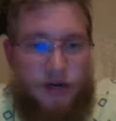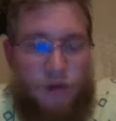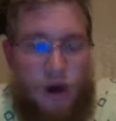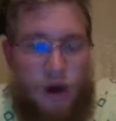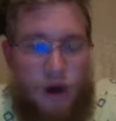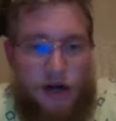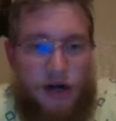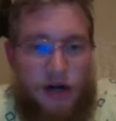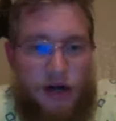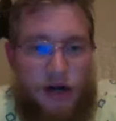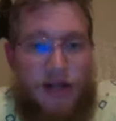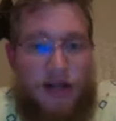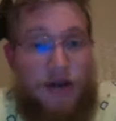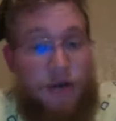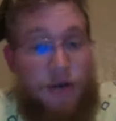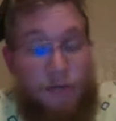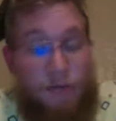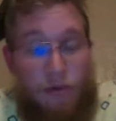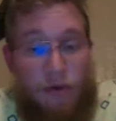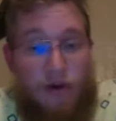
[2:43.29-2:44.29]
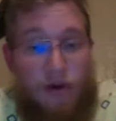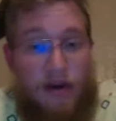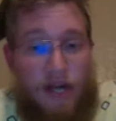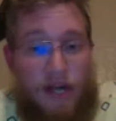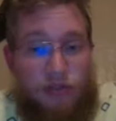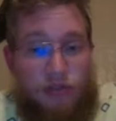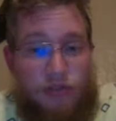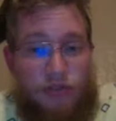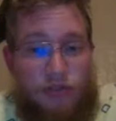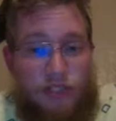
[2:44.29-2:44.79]
water an important
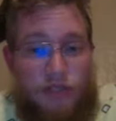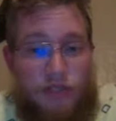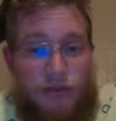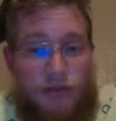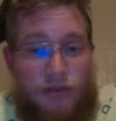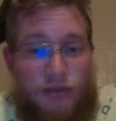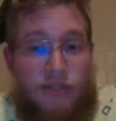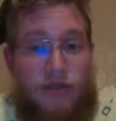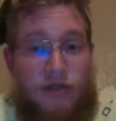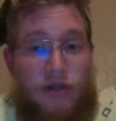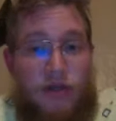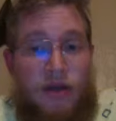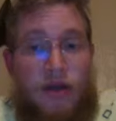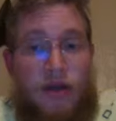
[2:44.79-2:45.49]
natural resource,